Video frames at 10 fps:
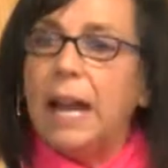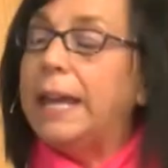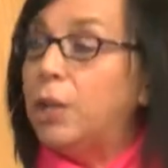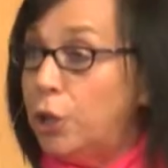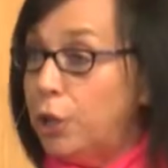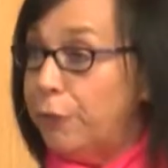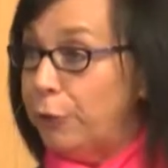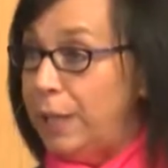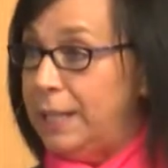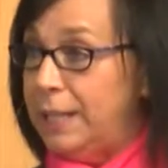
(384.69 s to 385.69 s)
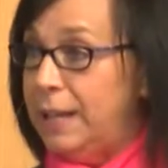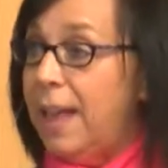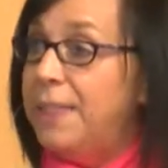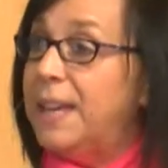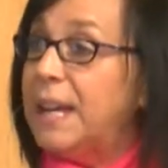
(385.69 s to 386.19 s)
I could have written
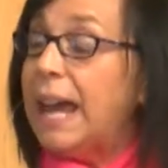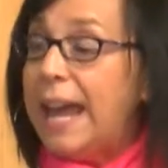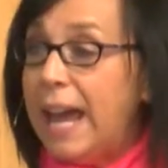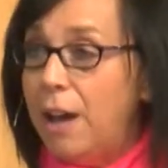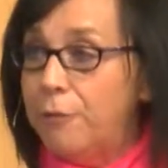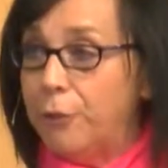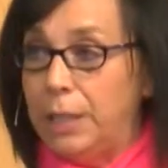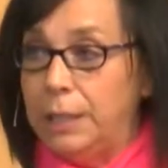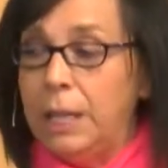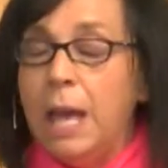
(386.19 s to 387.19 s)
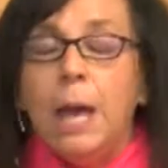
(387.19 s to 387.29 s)
than I have written,